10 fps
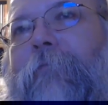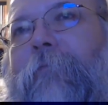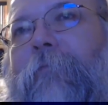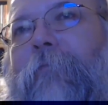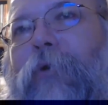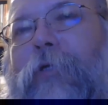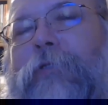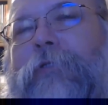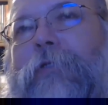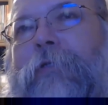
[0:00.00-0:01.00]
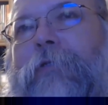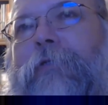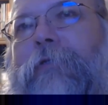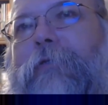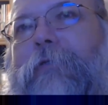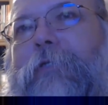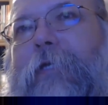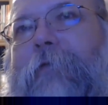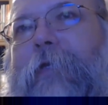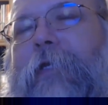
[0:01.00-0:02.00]
books and
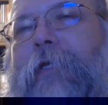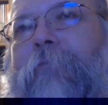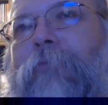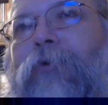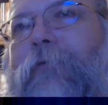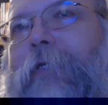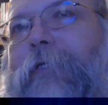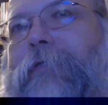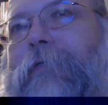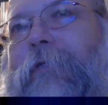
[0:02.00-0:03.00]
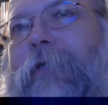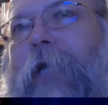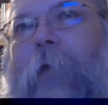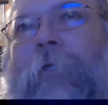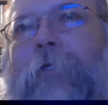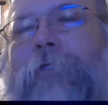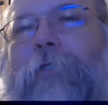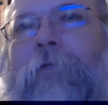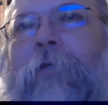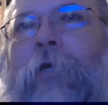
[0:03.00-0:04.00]
TV and movies and comics
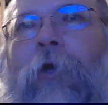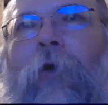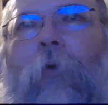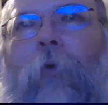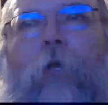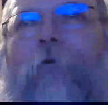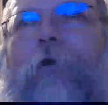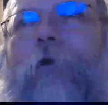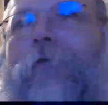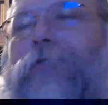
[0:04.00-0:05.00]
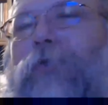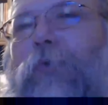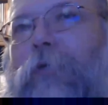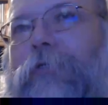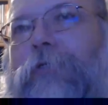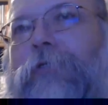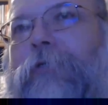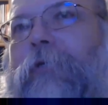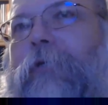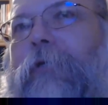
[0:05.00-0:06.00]
and whatever other source,
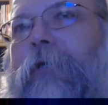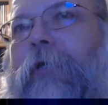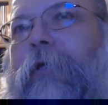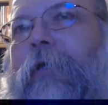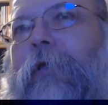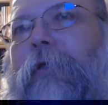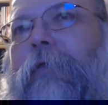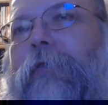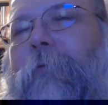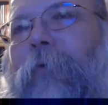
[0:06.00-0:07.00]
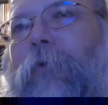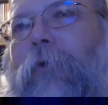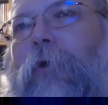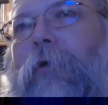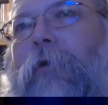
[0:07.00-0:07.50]
the more